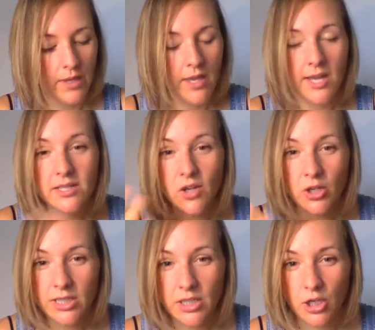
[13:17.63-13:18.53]
and it's our
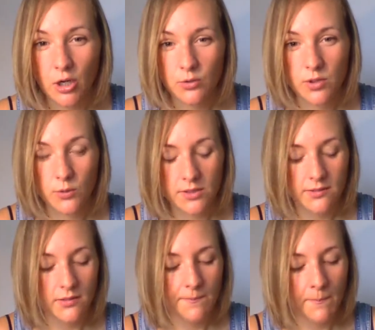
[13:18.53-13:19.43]
ego. So
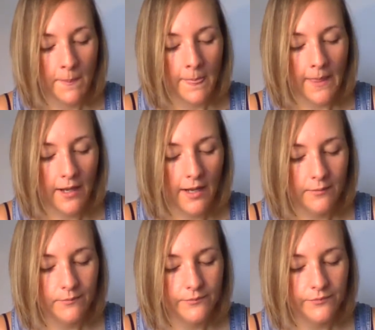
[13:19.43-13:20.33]
it's,
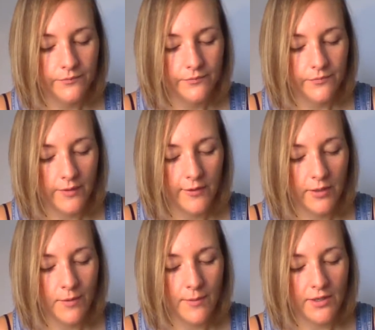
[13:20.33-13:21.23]
um, I feel like
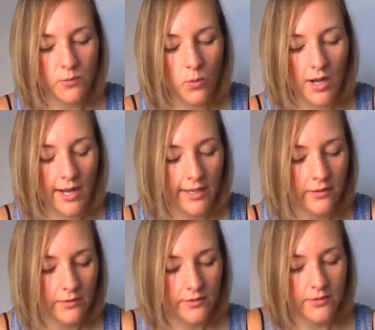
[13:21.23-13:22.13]
maybe that's why
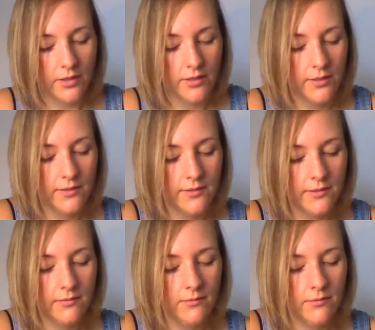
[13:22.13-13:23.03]
they're stuck in this